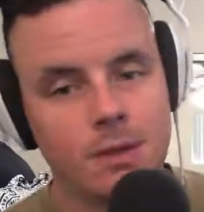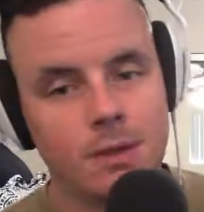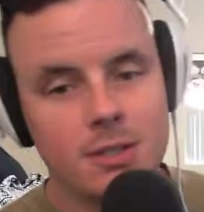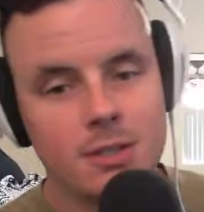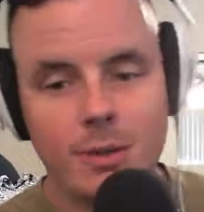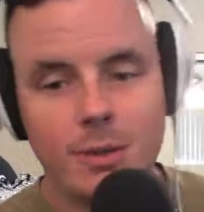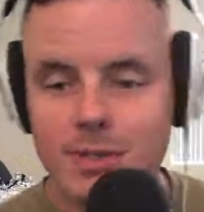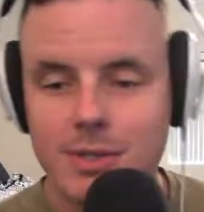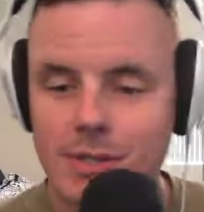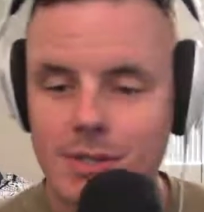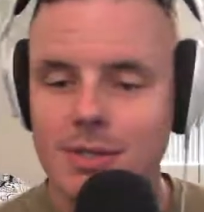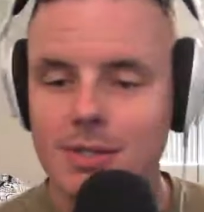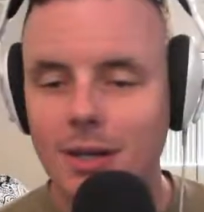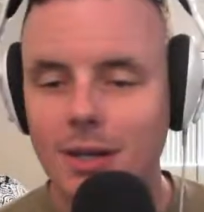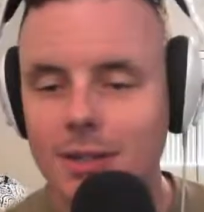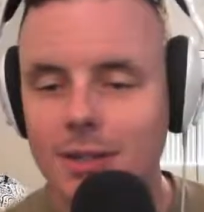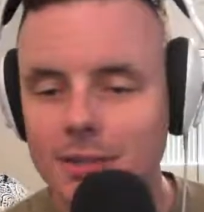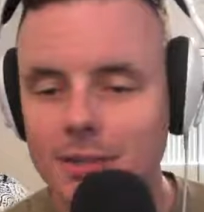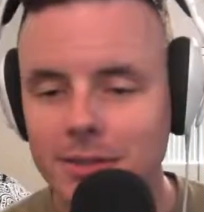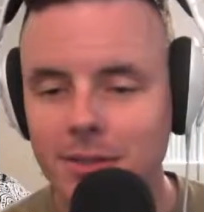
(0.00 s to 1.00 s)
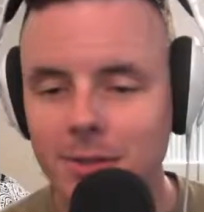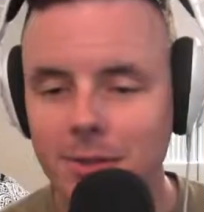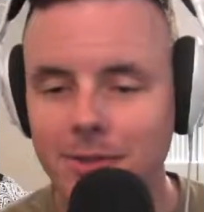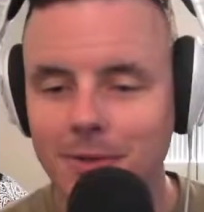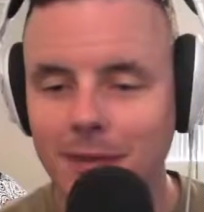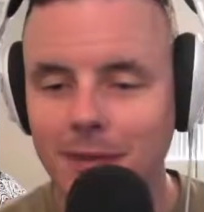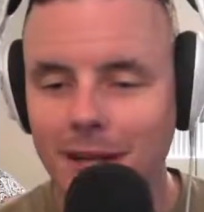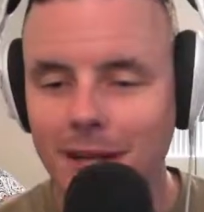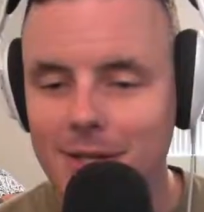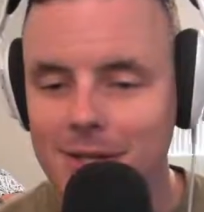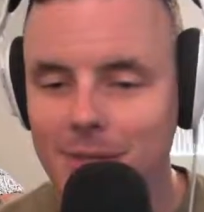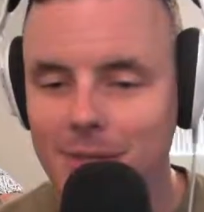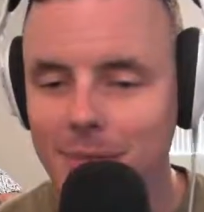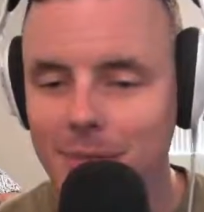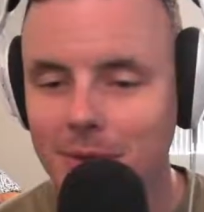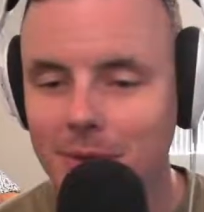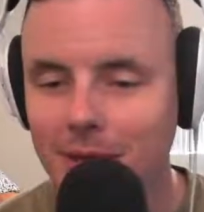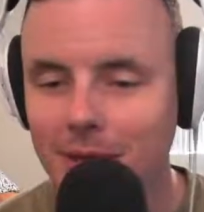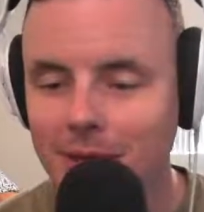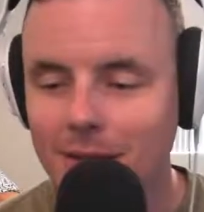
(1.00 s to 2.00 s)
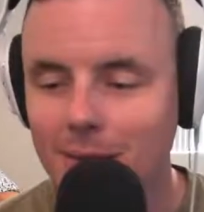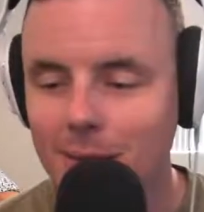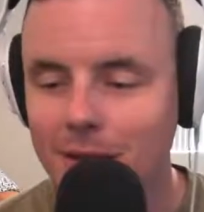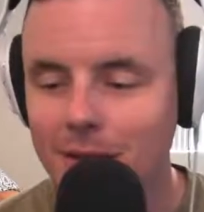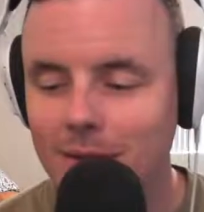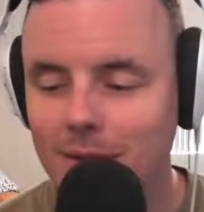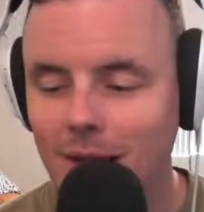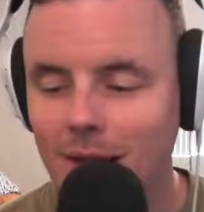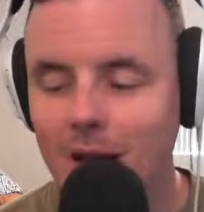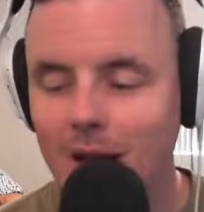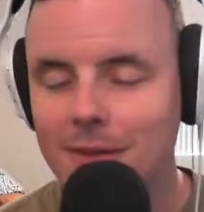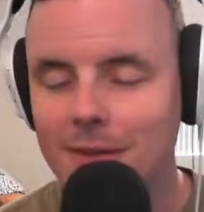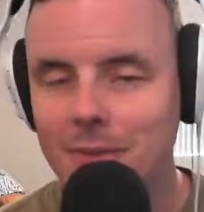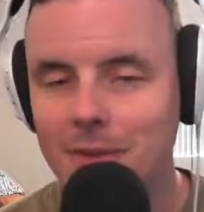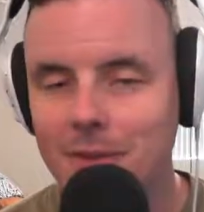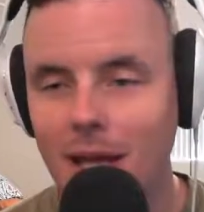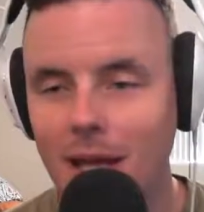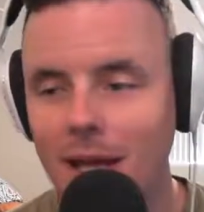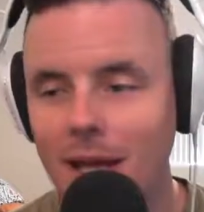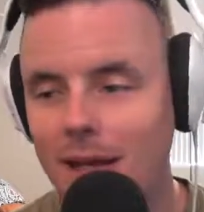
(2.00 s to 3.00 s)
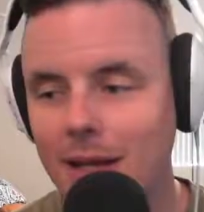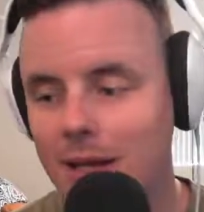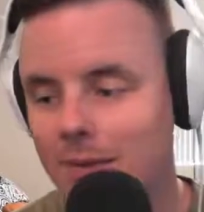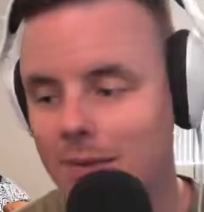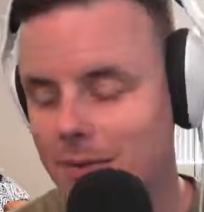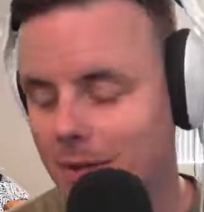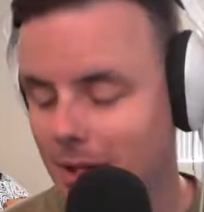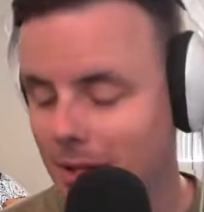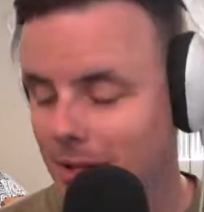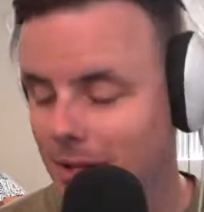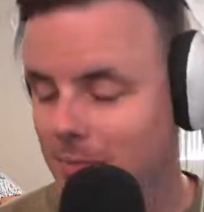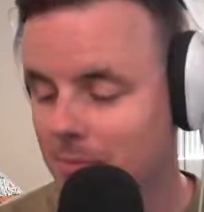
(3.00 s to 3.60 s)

So I just saw a little notification when I went live with the Hangout.